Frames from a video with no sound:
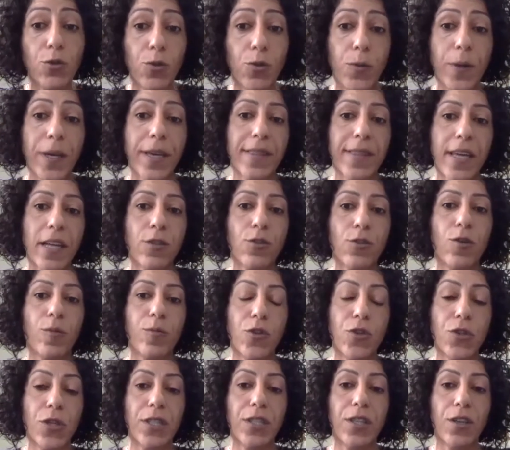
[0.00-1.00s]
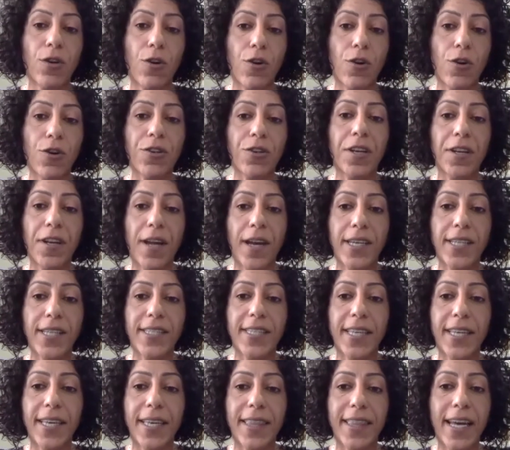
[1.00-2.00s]
doing that community
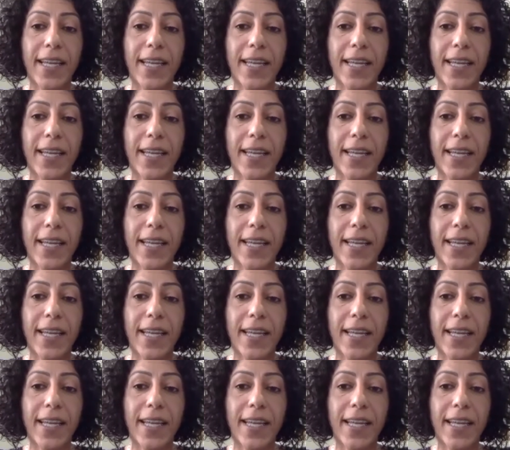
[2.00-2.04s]
organizing.